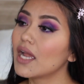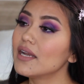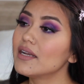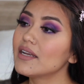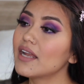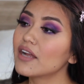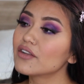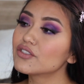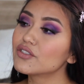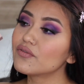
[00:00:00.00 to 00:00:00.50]

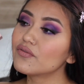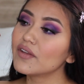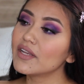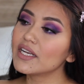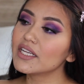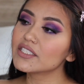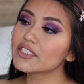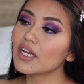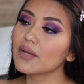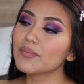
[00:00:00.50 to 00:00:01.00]
now to
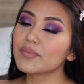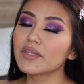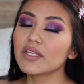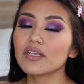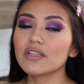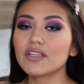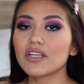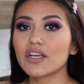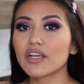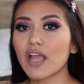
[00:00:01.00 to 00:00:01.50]
finish up the
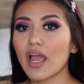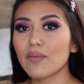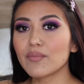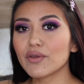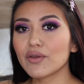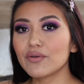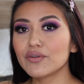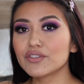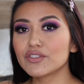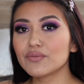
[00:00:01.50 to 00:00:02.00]
look, I'm
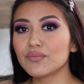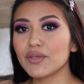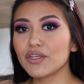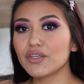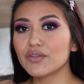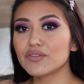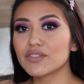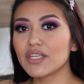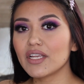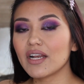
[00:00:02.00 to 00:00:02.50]
going to be
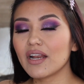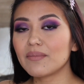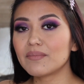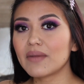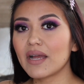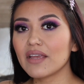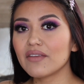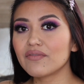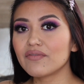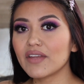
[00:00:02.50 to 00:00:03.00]
using
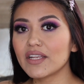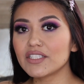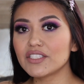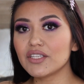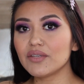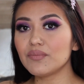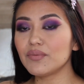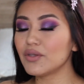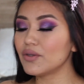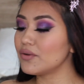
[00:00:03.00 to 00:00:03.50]
my
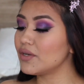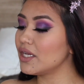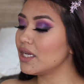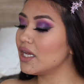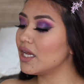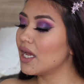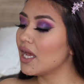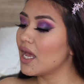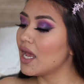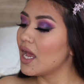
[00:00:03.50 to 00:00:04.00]
Fenty Beauty